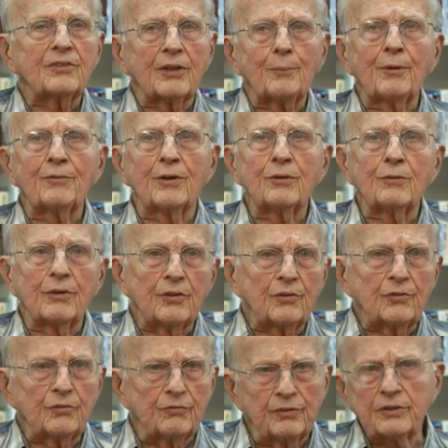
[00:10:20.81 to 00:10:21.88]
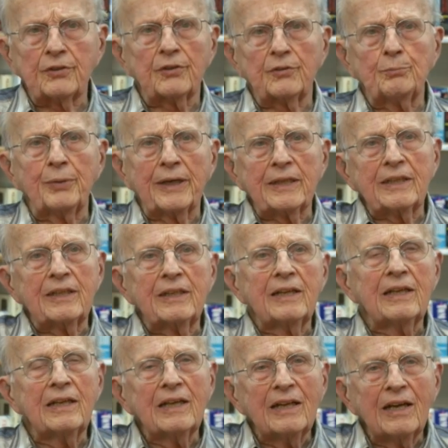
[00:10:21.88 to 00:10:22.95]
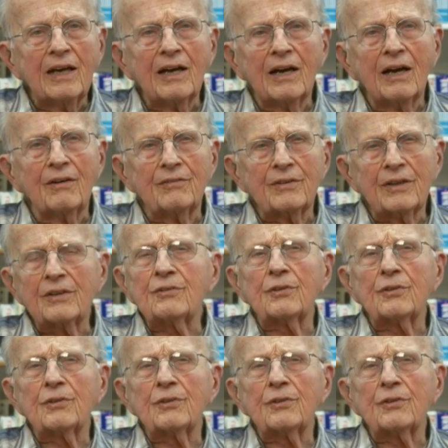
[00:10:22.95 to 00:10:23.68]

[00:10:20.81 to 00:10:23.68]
some of it was vicious, but of